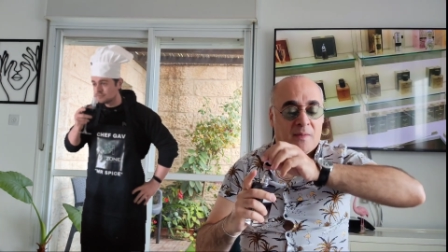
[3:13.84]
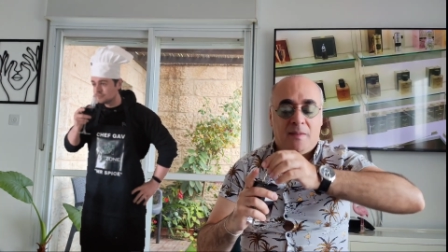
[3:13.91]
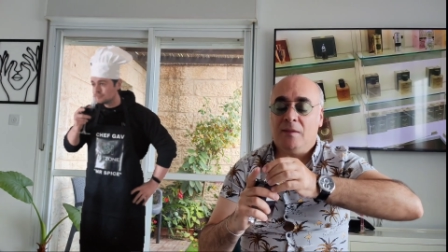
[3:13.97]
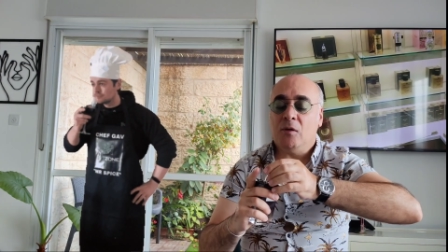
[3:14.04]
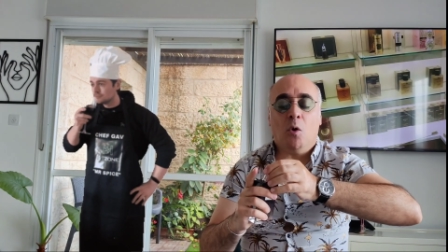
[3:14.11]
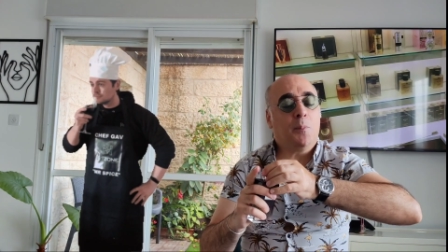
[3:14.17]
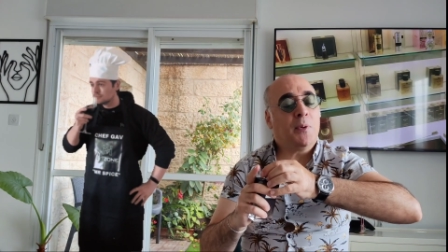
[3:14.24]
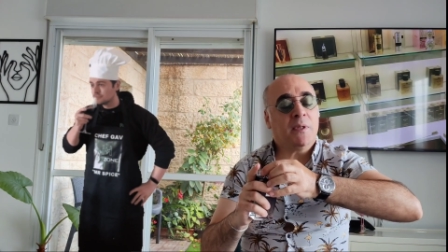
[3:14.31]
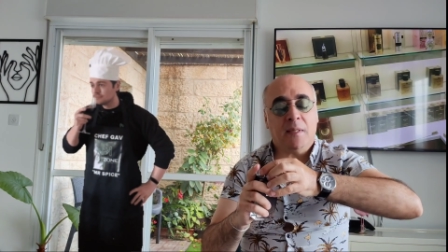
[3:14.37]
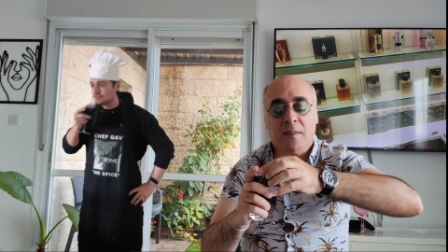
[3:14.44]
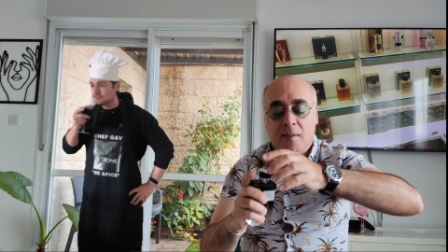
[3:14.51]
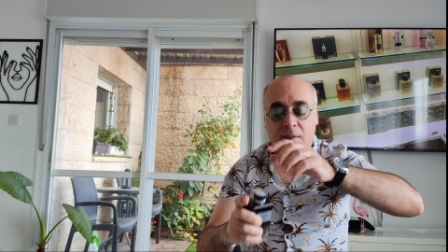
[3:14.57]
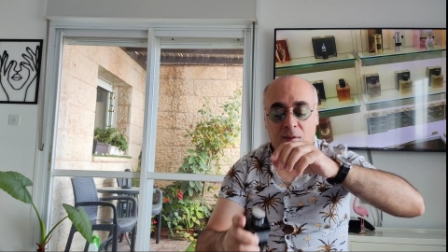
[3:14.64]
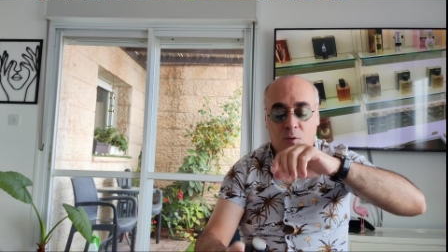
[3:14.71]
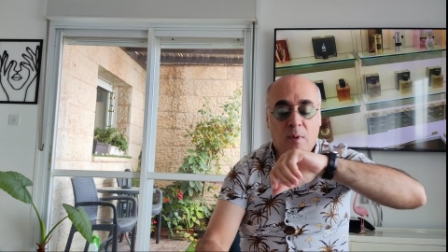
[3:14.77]
The
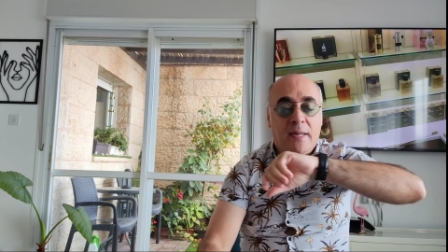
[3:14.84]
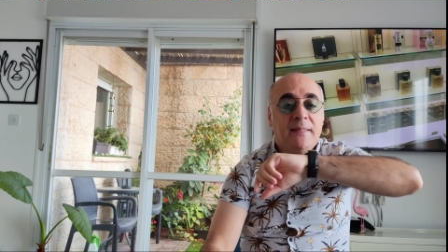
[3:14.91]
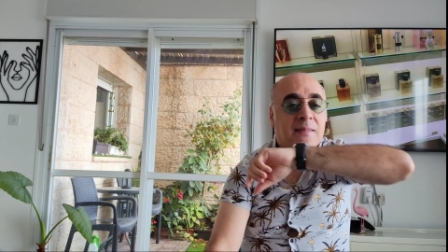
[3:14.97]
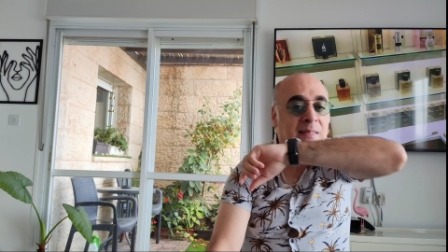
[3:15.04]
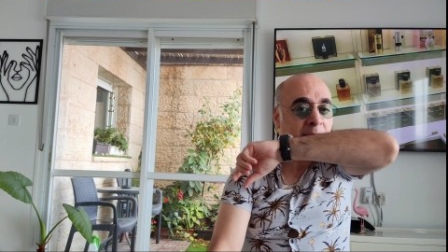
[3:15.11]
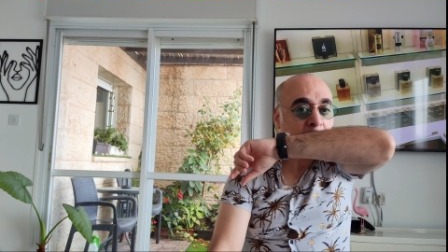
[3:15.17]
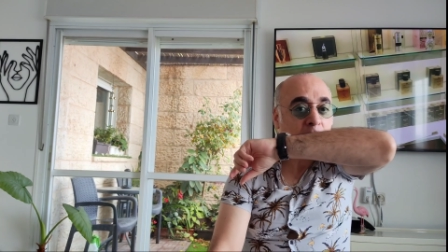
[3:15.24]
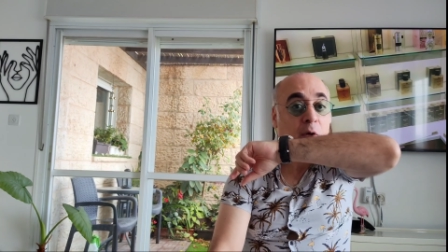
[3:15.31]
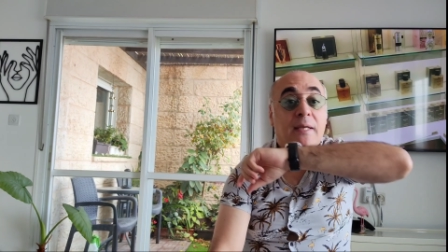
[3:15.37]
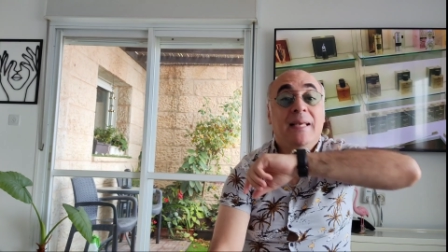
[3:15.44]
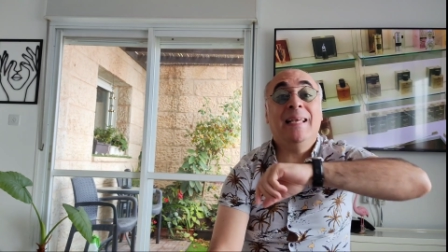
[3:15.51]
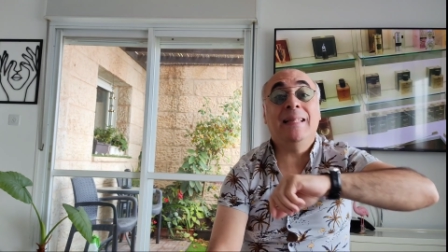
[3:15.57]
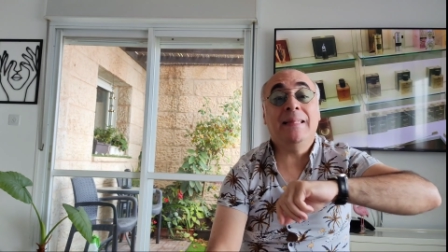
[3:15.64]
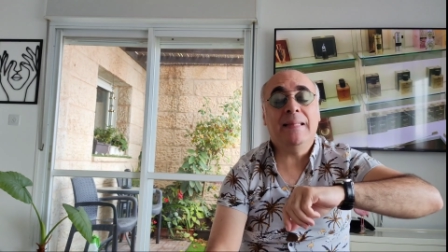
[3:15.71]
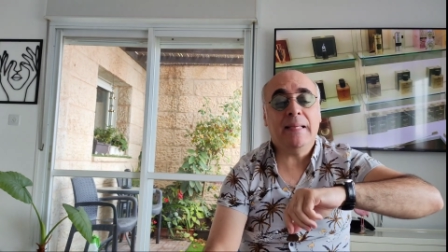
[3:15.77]
opening is quite similar
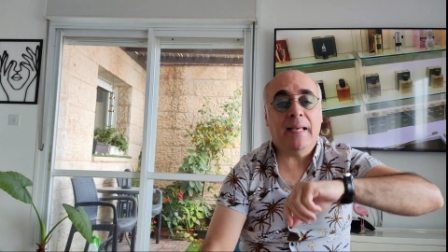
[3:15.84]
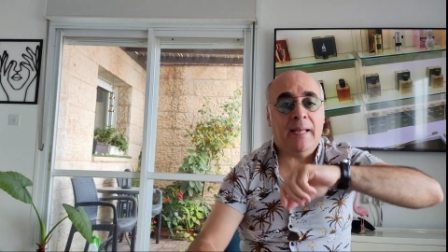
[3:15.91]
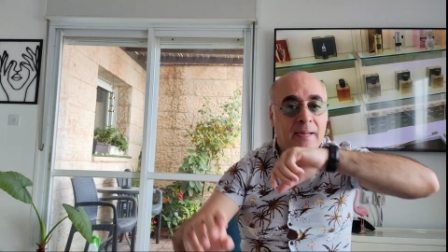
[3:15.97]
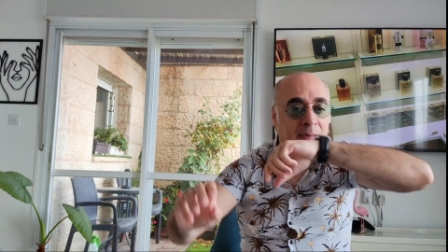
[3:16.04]
in the